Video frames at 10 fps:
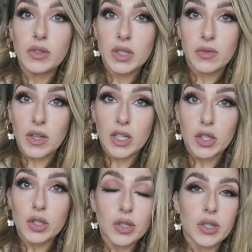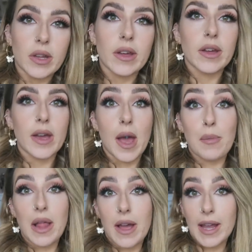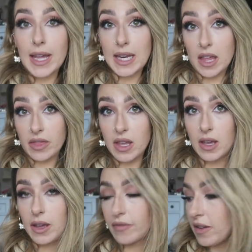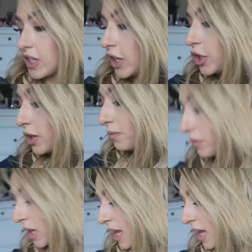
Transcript: I've just finished applying the foundation